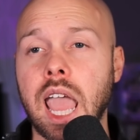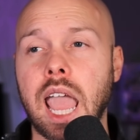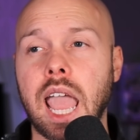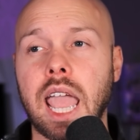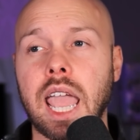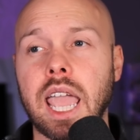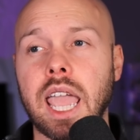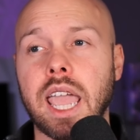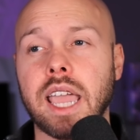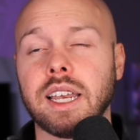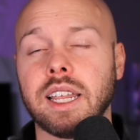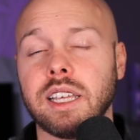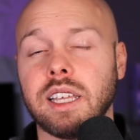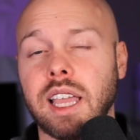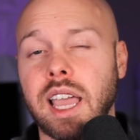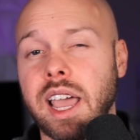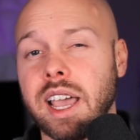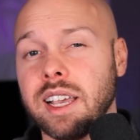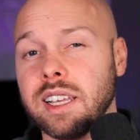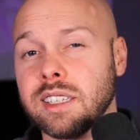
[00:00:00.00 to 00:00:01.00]
and it
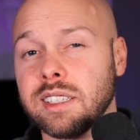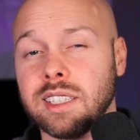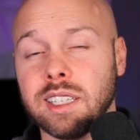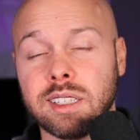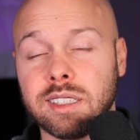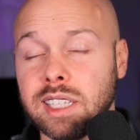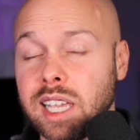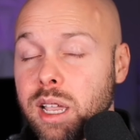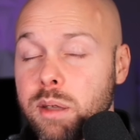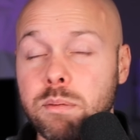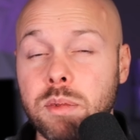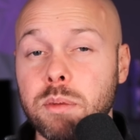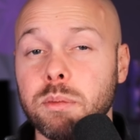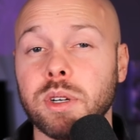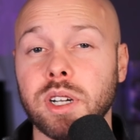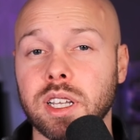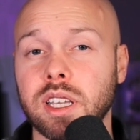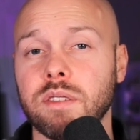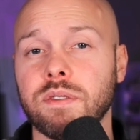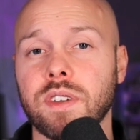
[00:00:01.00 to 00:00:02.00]
has the same memory
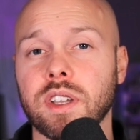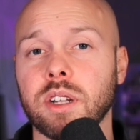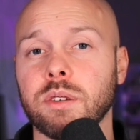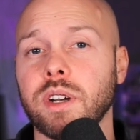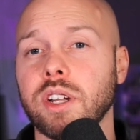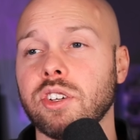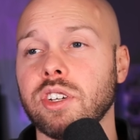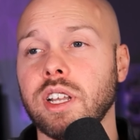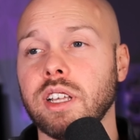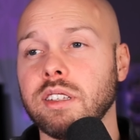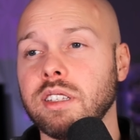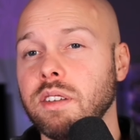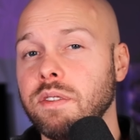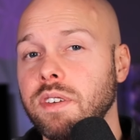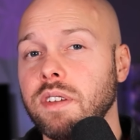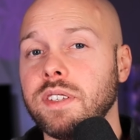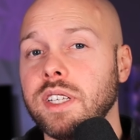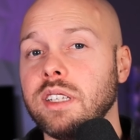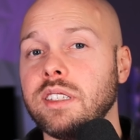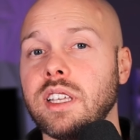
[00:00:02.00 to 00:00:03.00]
configuration as the
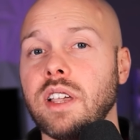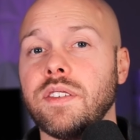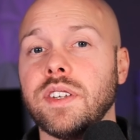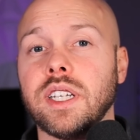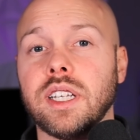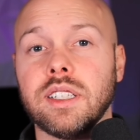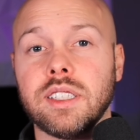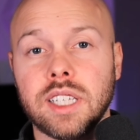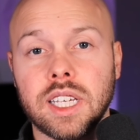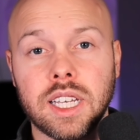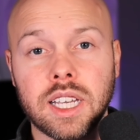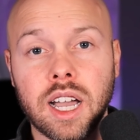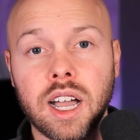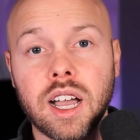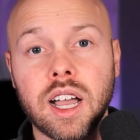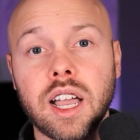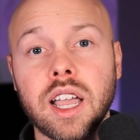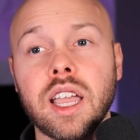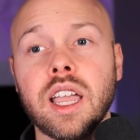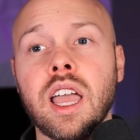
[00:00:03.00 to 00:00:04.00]
5070
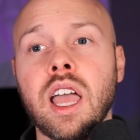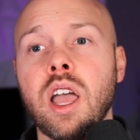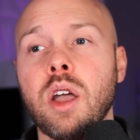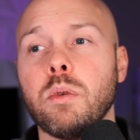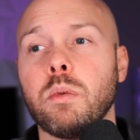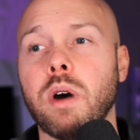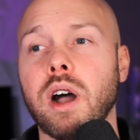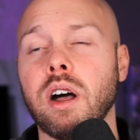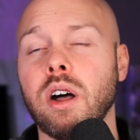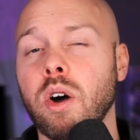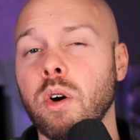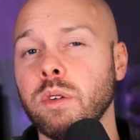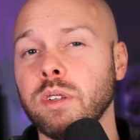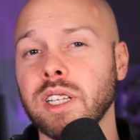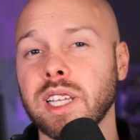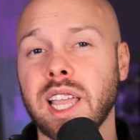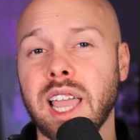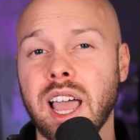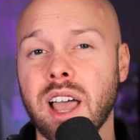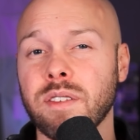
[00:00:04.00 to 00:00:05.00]
Ti, while only
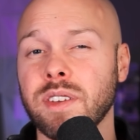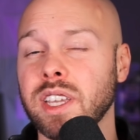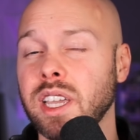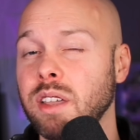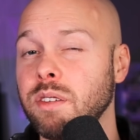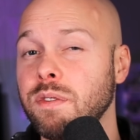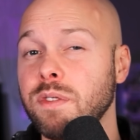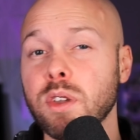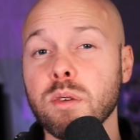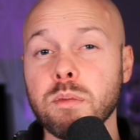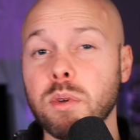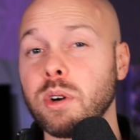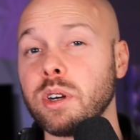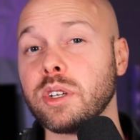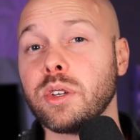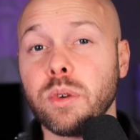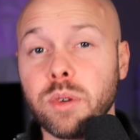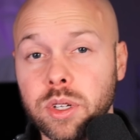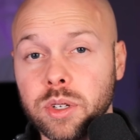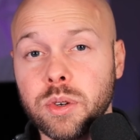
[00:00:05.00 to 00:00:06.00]
having a few more
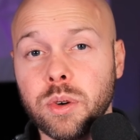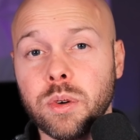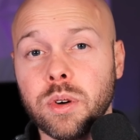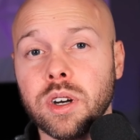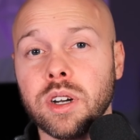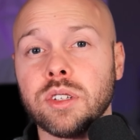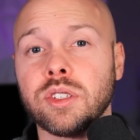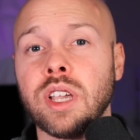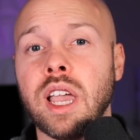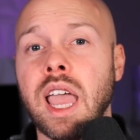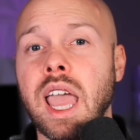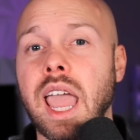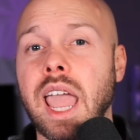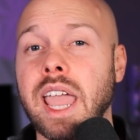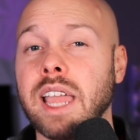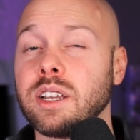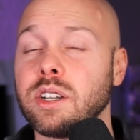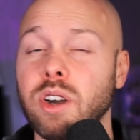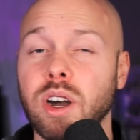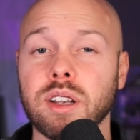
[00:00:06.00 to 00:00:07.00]
CUDA cores
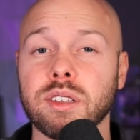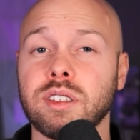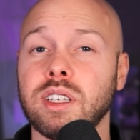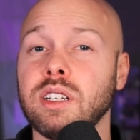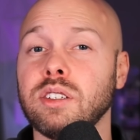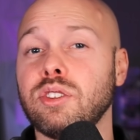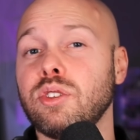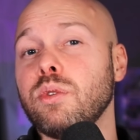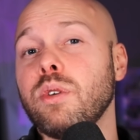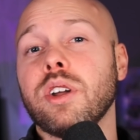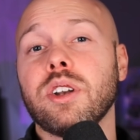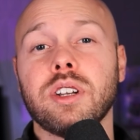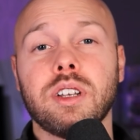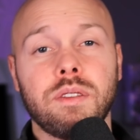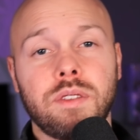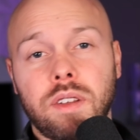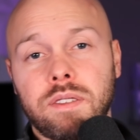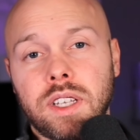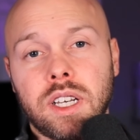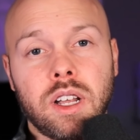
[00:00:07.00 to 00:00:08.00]
and costing
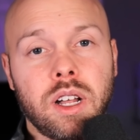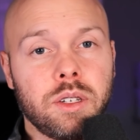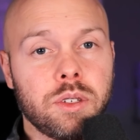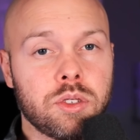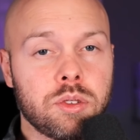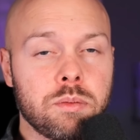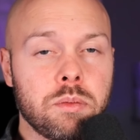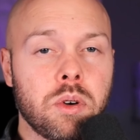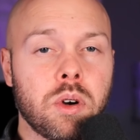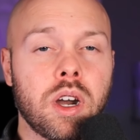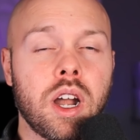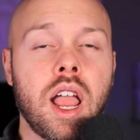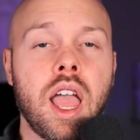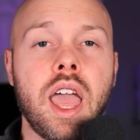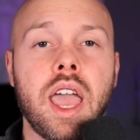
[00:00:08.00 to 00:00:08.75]
$250 more.